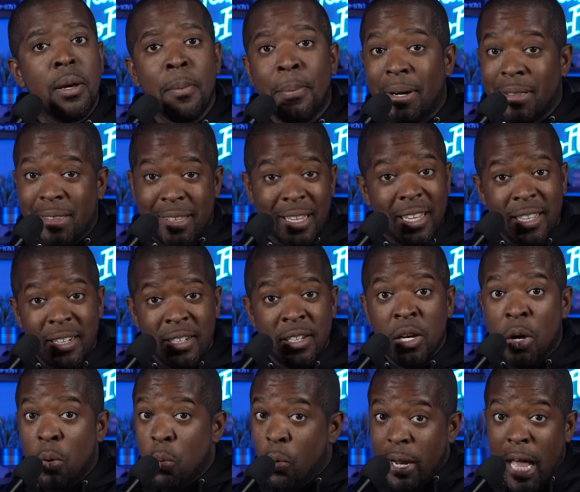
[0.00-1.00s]
But then
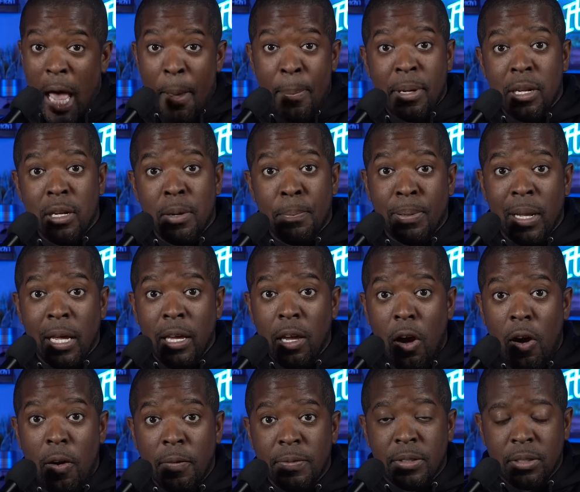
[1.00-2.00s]
what happened in the
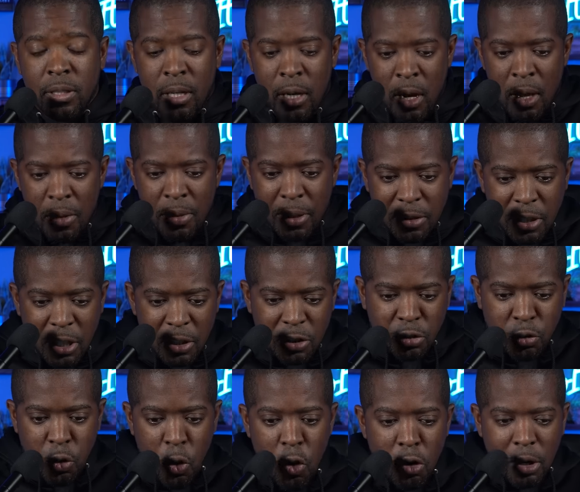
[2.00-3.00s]
playoffs? This
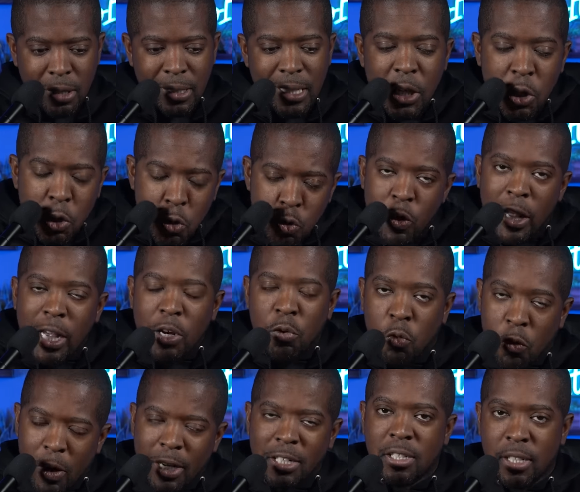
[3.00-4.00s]
historically great
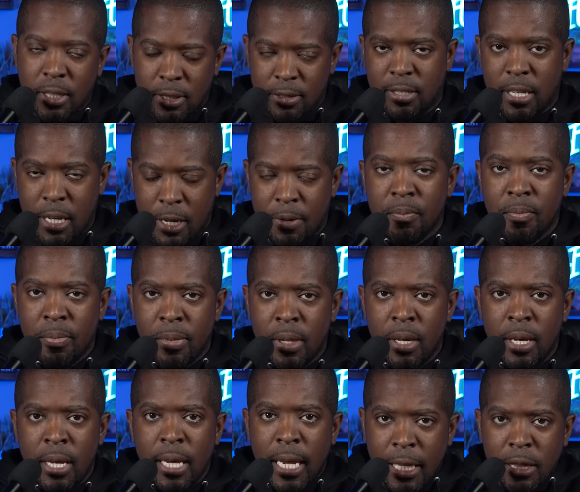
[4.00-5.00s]
rushing team
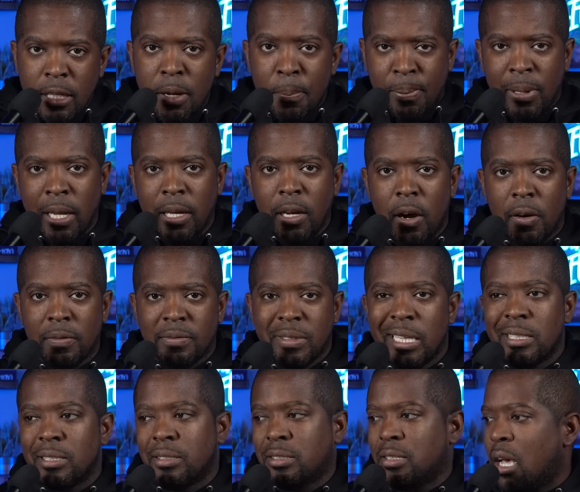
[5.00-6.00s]
in the playoffs,
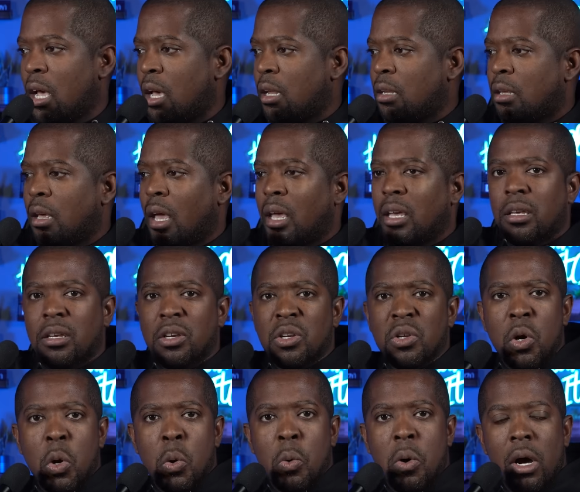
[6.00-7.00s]
they decide, hey, you
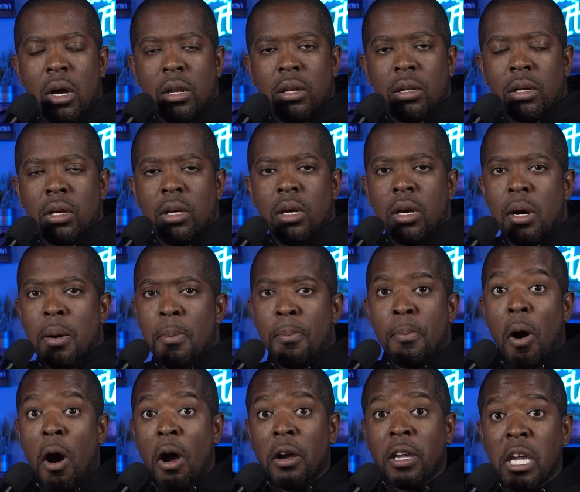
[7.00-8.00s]
know what?
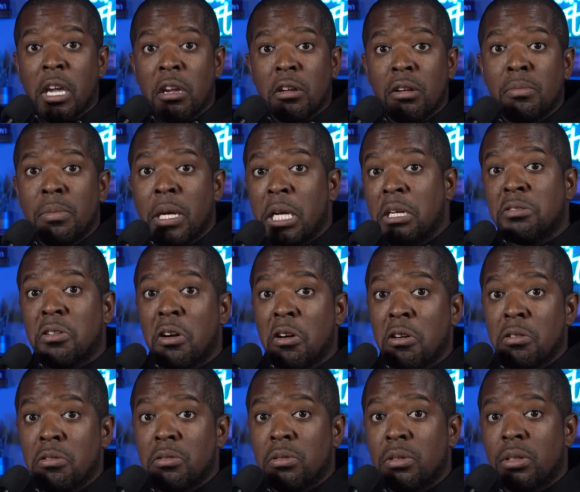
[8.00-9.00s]
Mark Ingram, he's
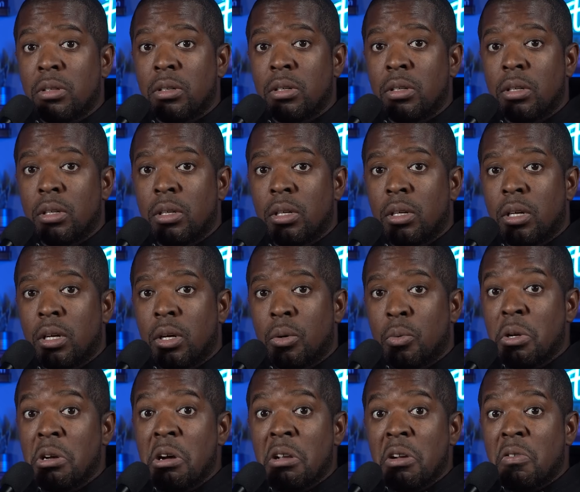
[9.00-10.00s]
hurt.
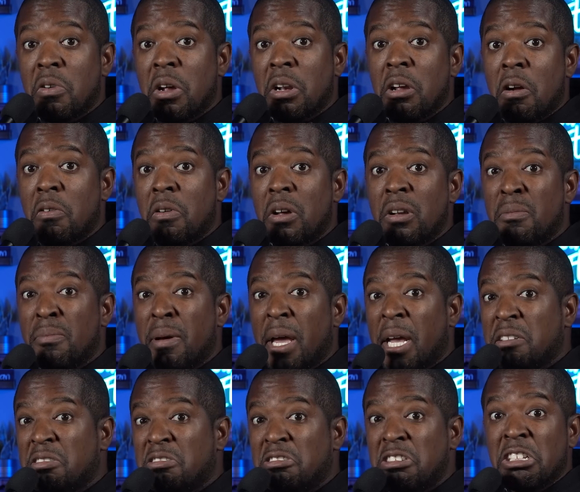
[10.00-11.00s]
We're going to run our running
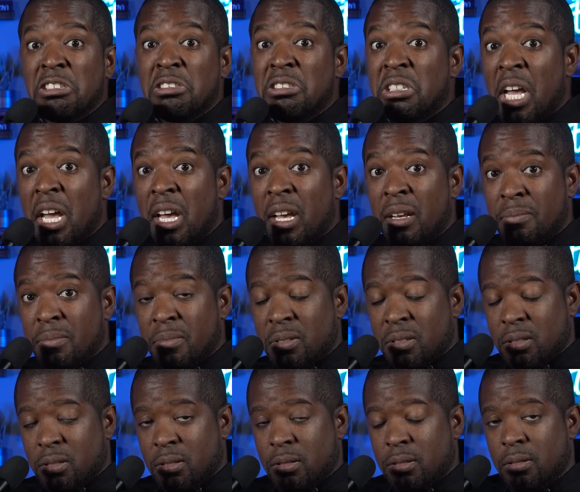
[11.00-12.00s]
back six
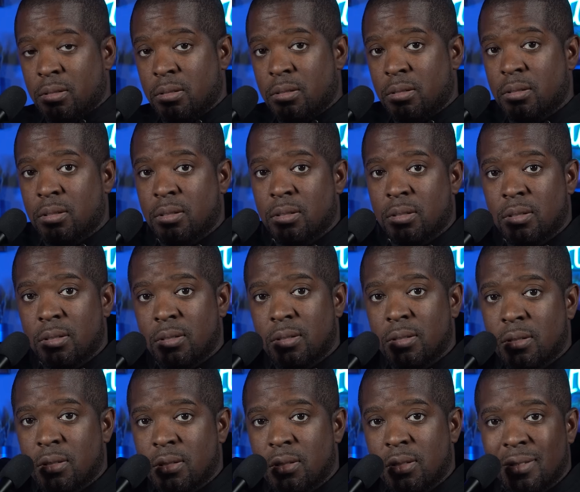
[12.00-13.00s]
times.
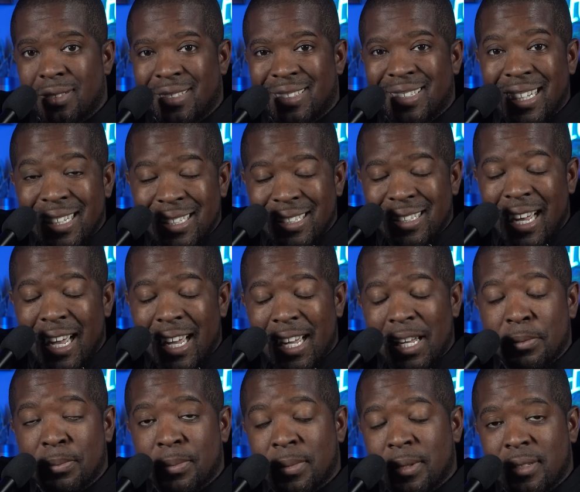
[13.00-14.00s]
Six
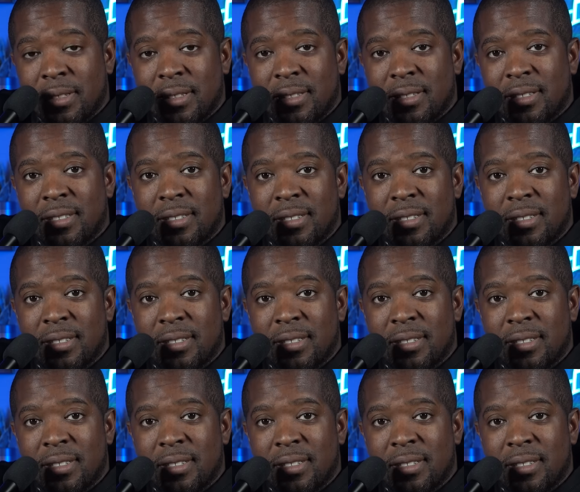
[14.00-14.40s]
times.